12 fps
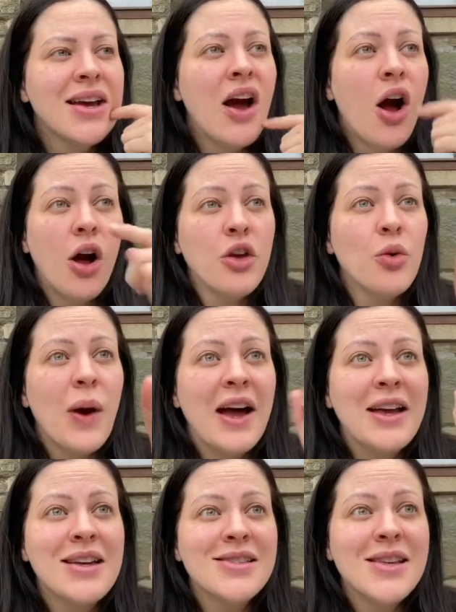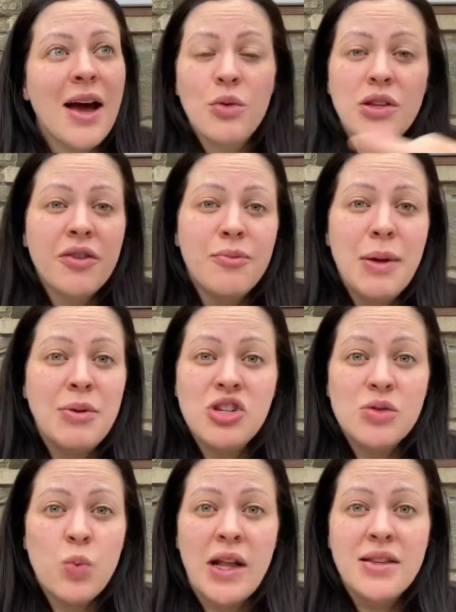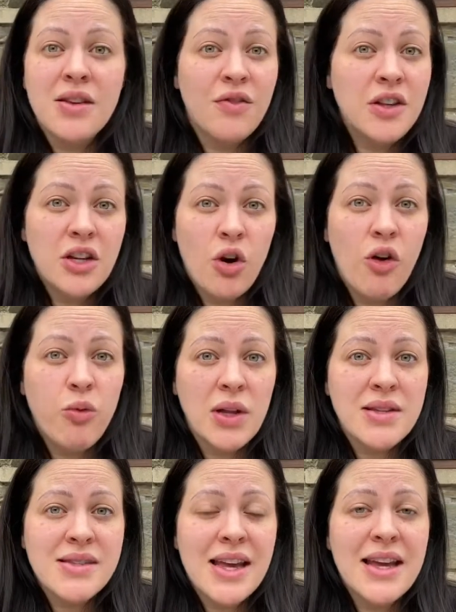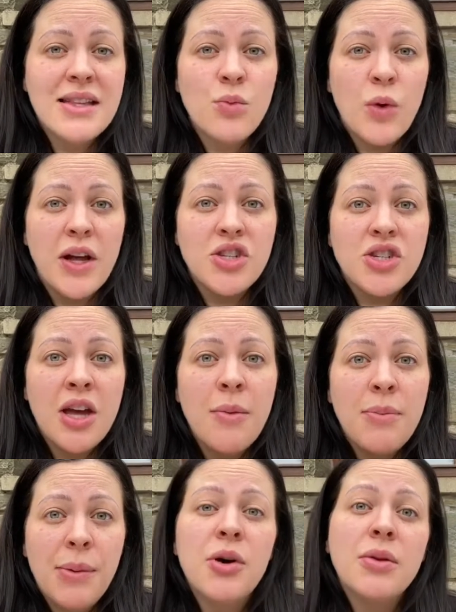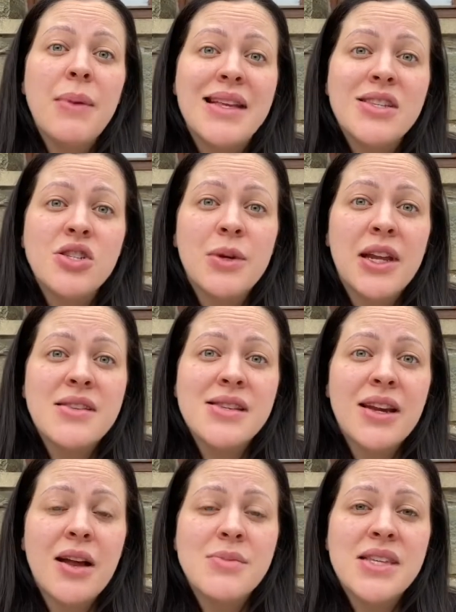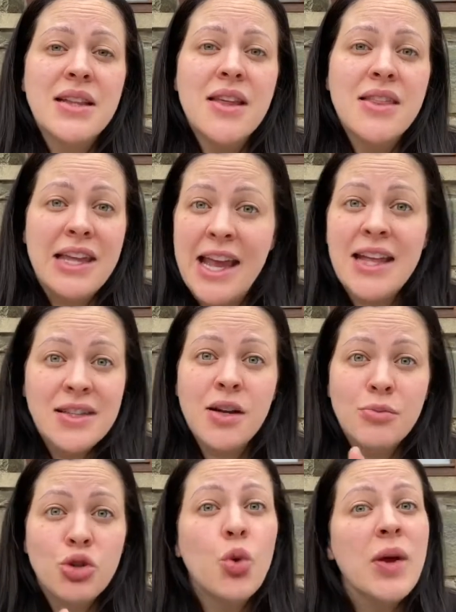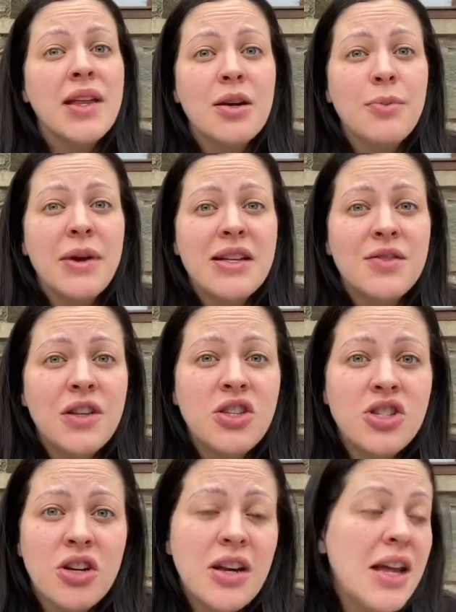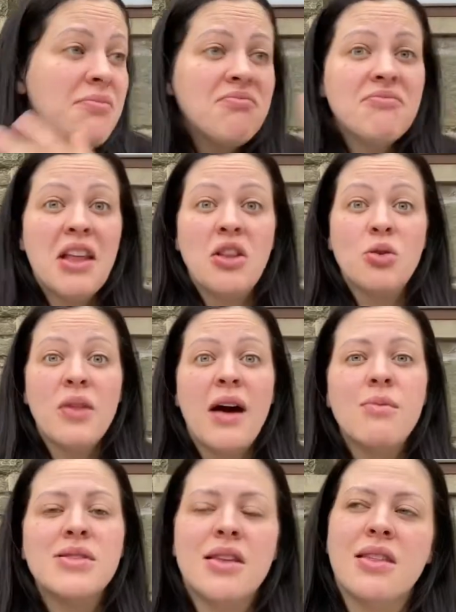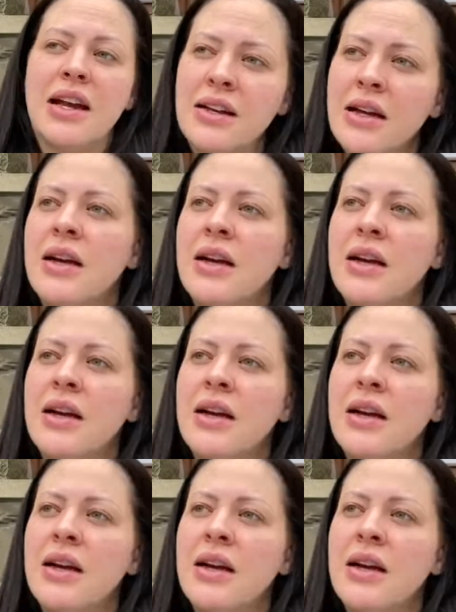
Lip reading: Otherwise, I would have maybe just went to feeding off one side, which people had messaged me on Instagram saying that they ended up doing in their breastfeeding journey. Didn't know that was a thing.